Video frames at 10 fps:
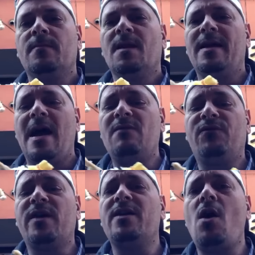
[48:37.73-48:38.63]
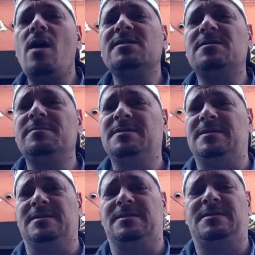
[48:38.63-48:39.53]
Like, how freaking awesome is
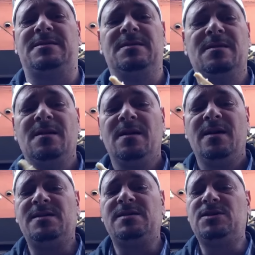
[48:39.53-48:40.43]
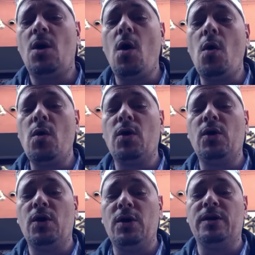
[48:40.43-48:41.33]
this? It's so
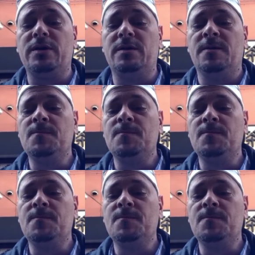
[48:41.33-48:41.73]
good.